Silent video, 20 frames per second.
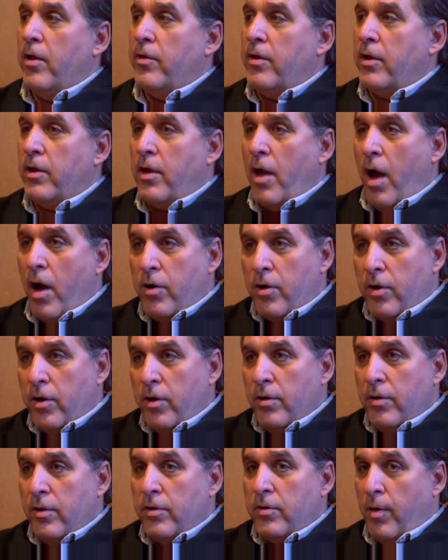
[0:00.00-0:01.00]
the
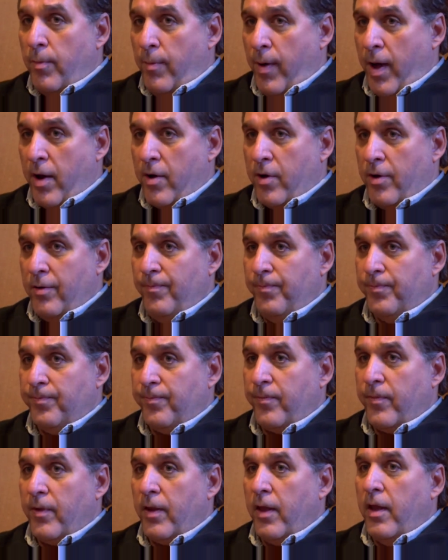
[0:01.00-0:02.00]
younger the better,
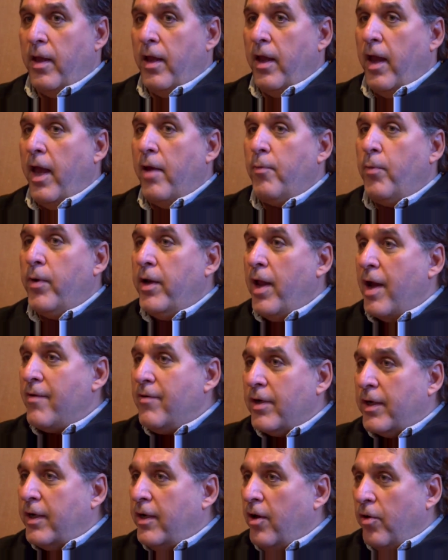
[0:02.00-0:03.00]
and we
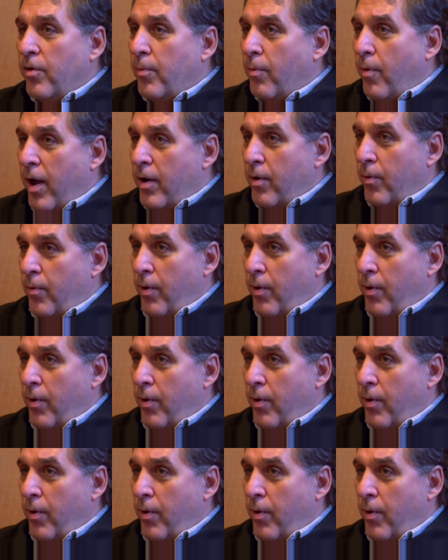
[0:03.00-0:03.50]
never kill them right